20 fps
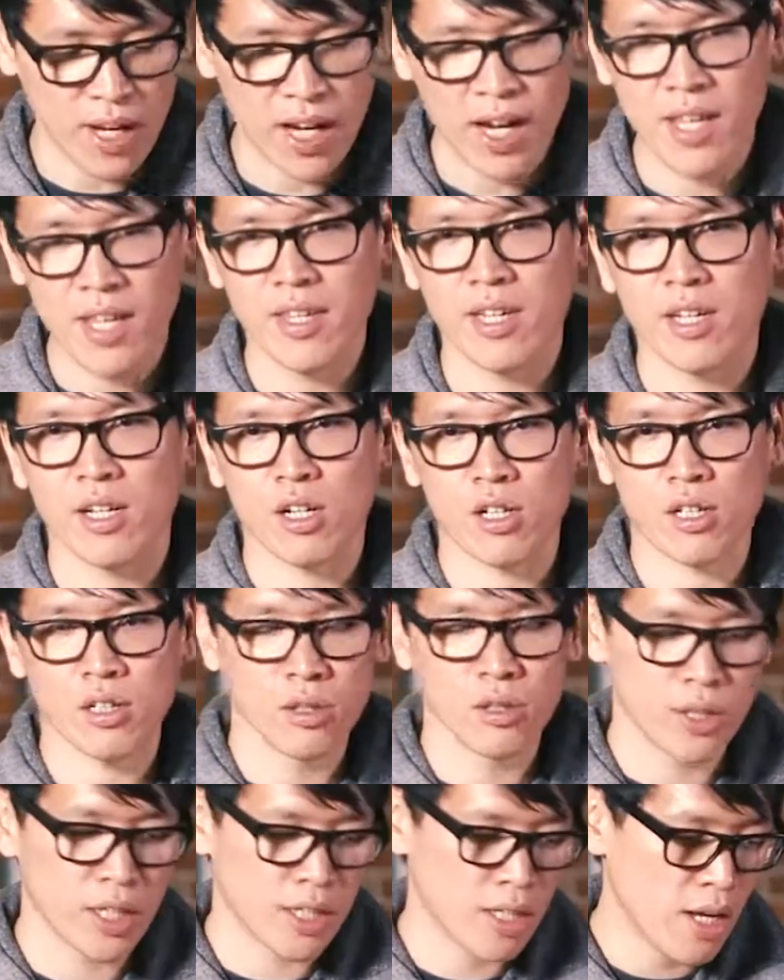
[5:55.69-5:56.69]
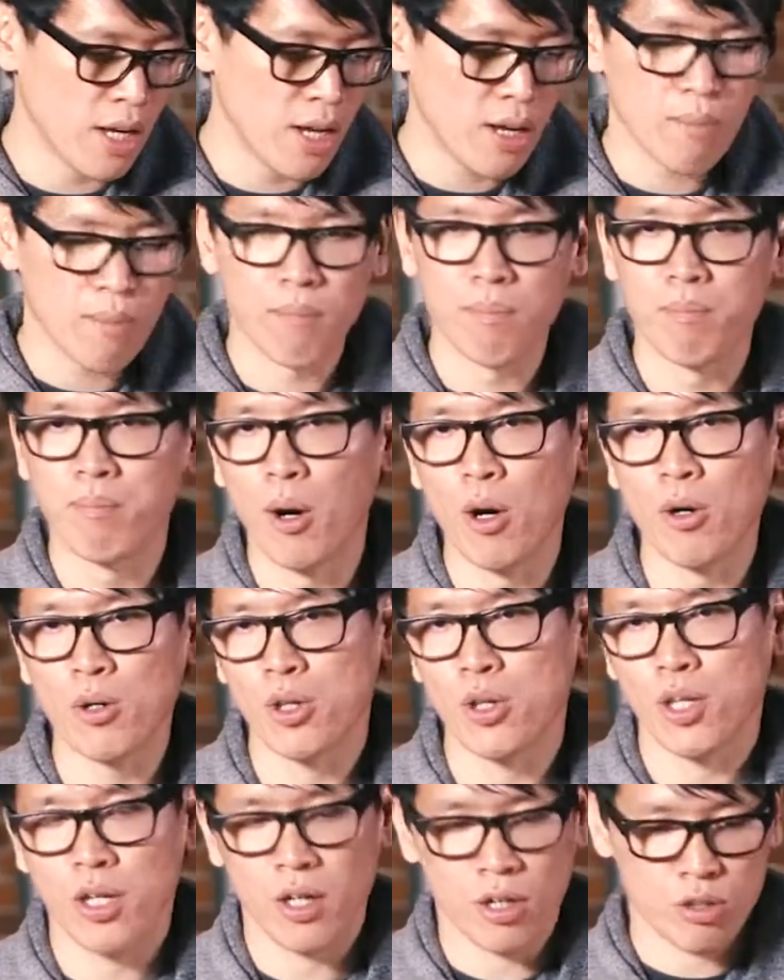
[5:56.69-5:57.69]
And they included
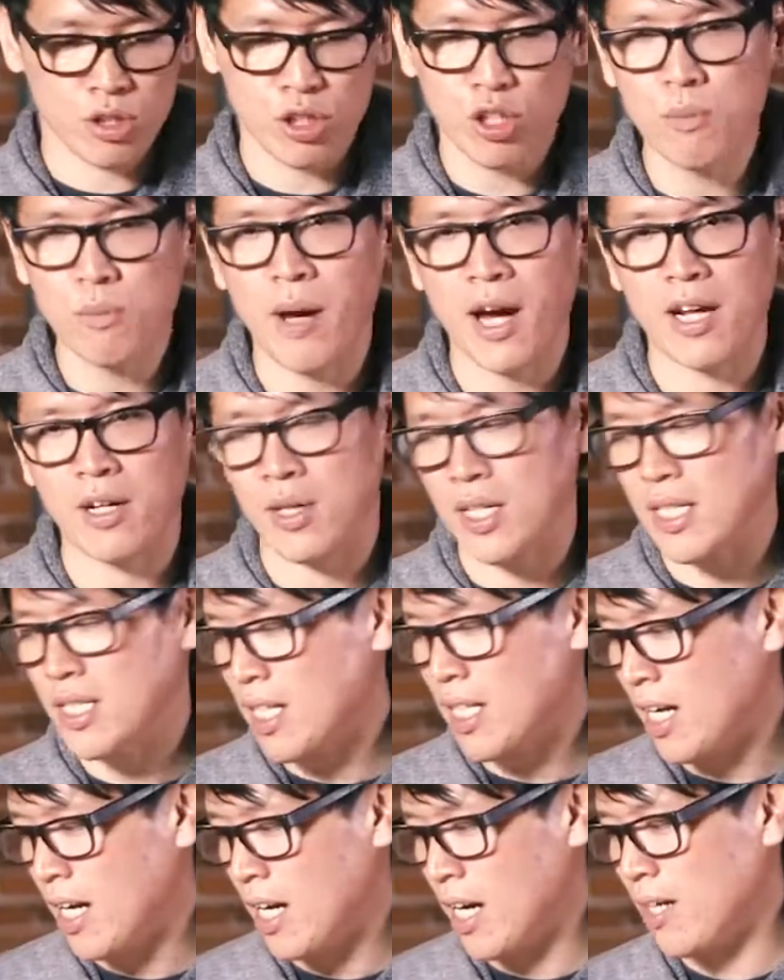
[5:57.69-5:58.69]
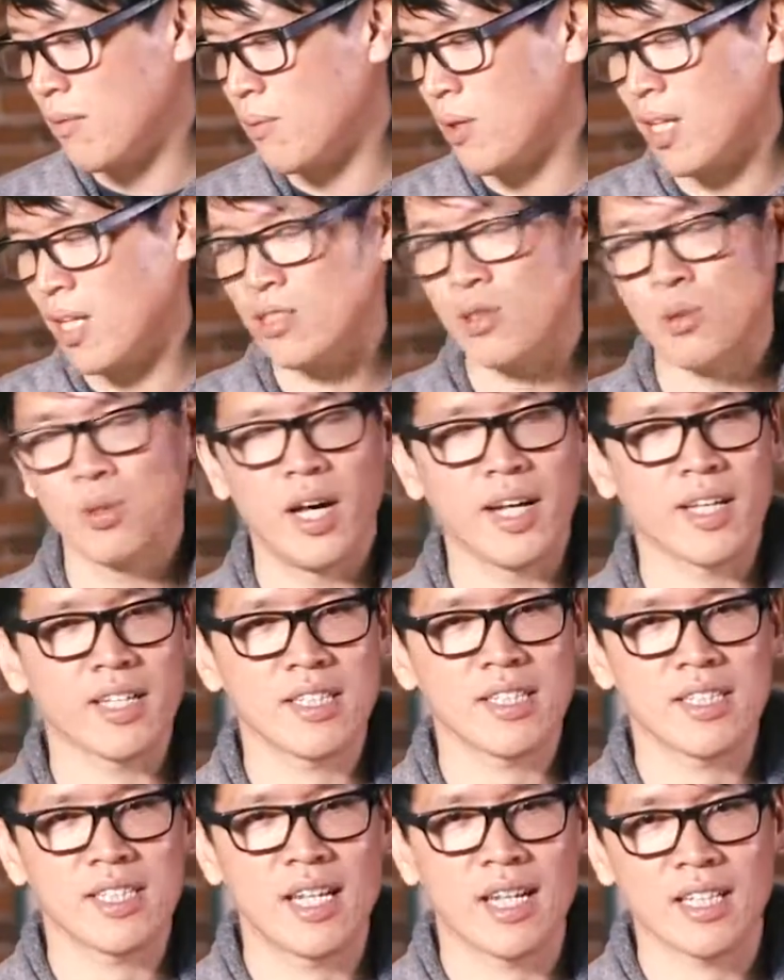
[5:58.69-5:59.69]
two batteries. And what I do like
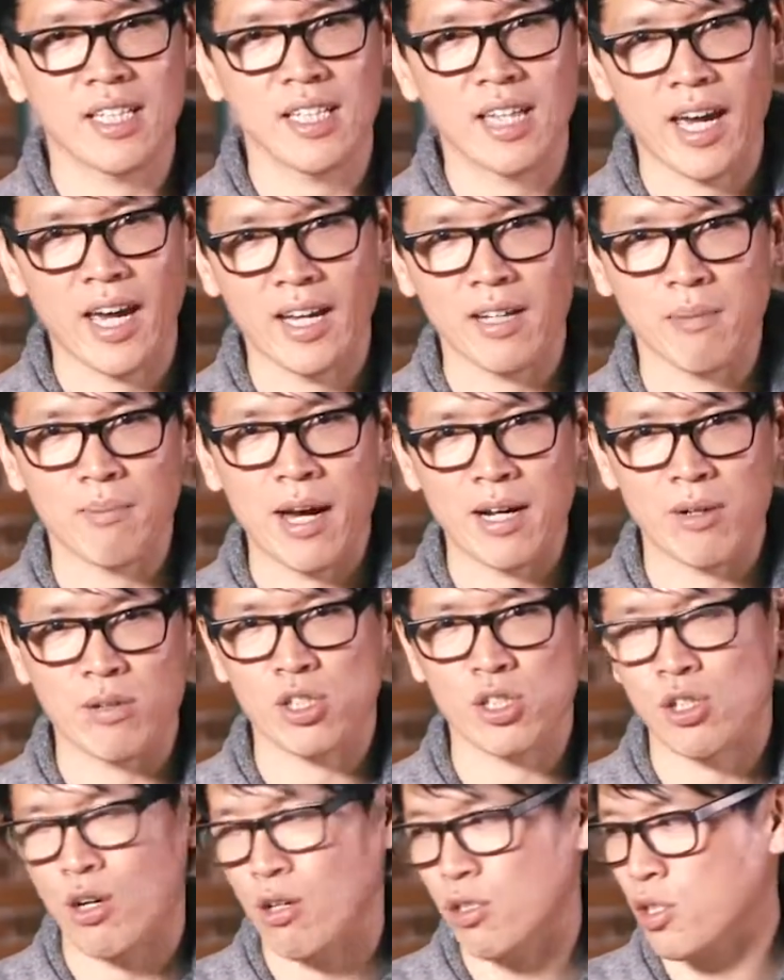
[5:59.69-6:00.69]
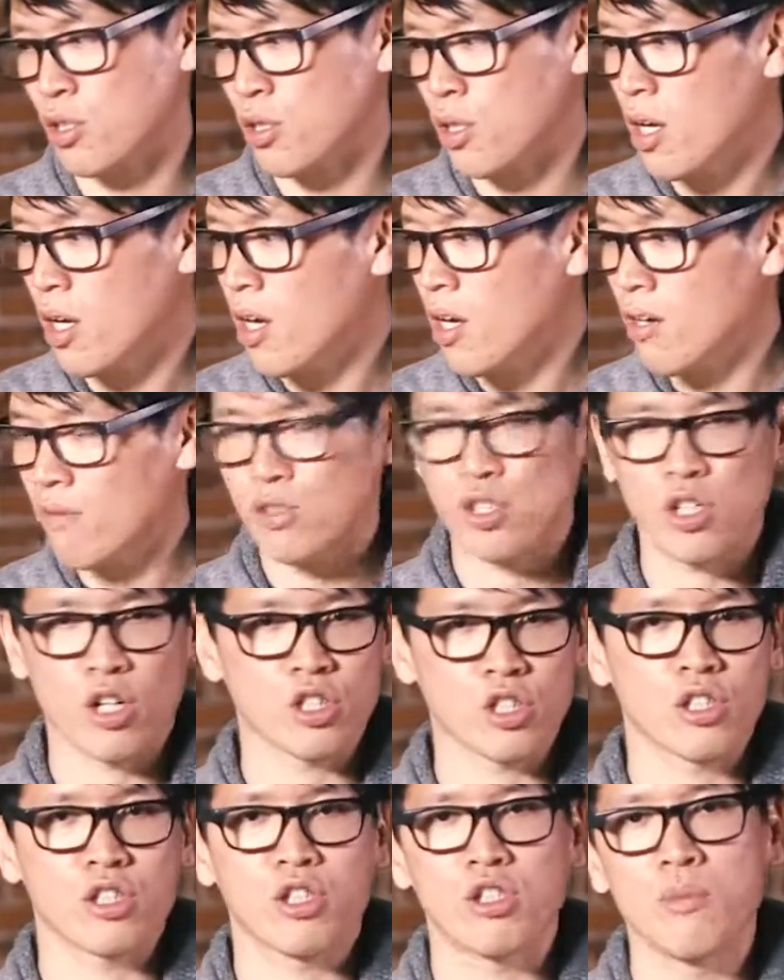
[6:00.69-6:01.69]
is that gang battery charger for
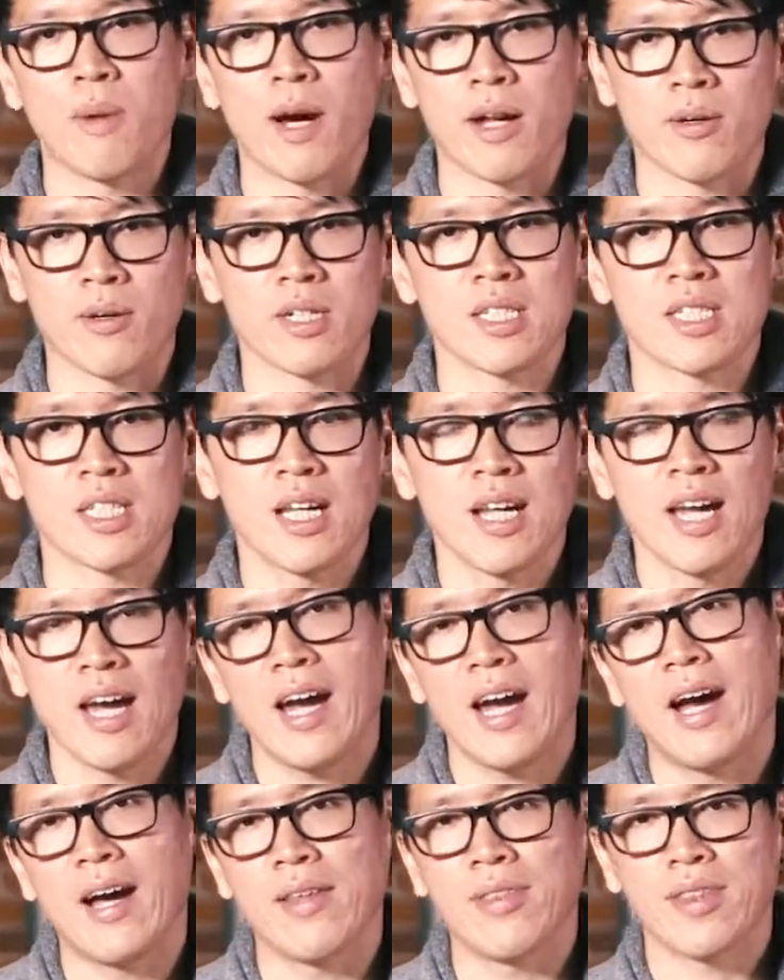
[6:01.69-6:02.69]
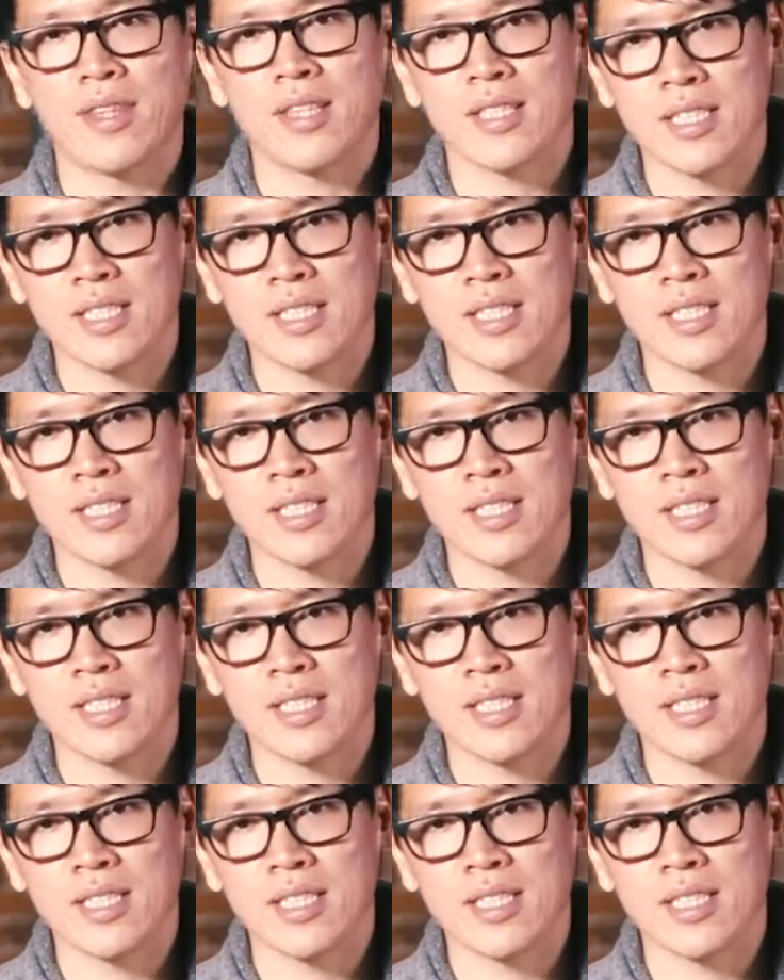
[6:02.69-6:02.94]
charging 2 batteries at the